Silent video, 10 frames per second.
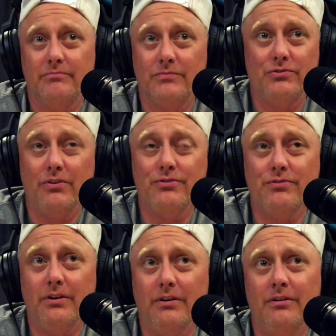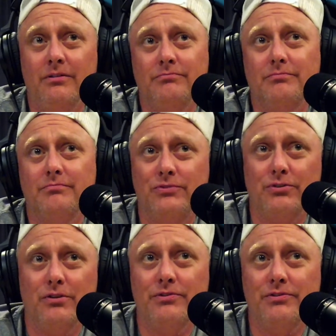straight trailer, serve
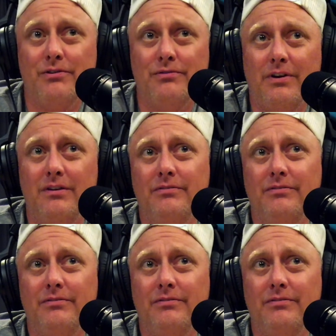yourself kind of a